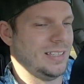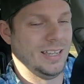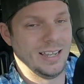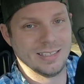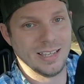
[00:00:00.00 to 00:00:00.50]

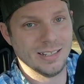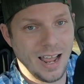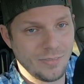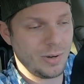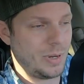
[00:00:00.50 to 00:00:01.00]
Like I said,
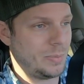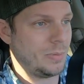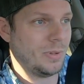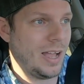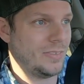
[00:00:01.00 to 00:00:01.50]
not very many
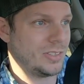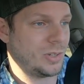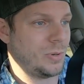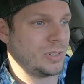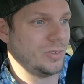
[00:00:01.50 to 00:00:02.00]
people have the
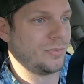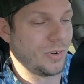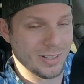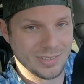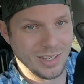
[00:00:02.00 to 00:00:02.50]
sequential
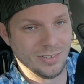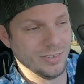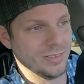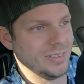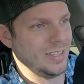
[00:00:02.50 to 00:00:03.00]
front
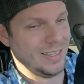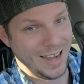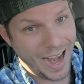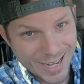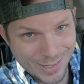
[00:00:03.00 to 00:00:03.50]
signals.
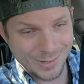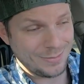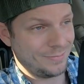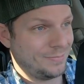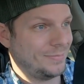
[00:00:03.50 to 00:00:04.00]
I do,
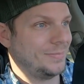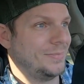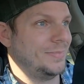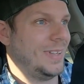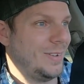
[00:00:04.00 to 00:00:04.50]

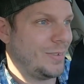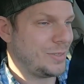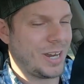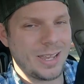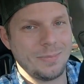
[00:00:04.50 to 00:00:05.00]
and if you
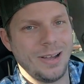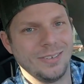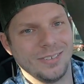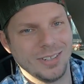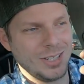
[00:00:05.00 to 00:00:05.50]
check him out,
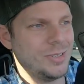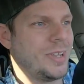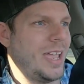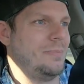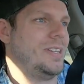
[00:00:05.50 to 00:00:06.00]
you
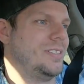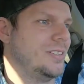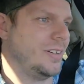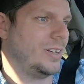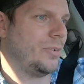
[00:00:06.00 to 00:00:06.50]
can be
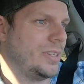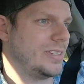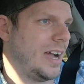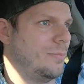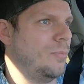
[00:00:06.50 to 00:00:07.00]
too. I know he's
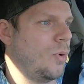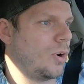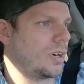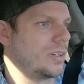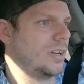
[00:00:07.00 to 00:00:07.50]
got
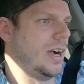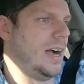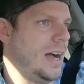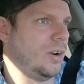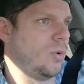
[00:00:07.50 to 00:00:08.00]
more uh,
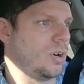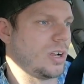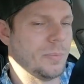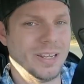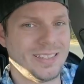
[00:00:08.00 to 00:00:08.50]
on order
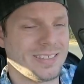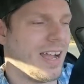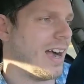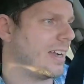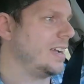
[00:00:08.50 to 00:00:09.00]
coming in
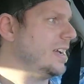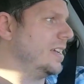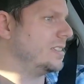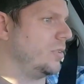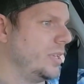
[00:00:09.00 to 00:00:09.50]
stock,
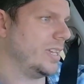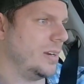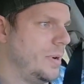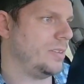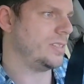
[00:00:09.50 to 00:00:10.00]
so we can get
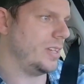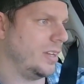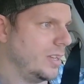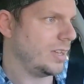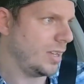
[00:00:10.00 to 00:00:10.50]
them out to you
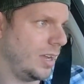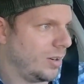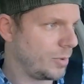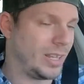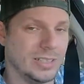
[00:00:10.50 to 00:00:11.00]
uh,
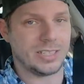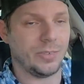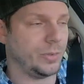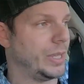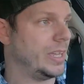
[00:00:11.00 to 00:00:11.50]

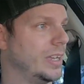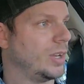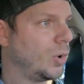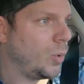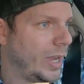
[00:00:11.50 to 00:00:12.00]
relatively
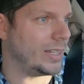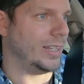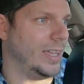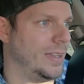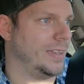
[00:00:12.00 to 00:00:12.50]
quickly.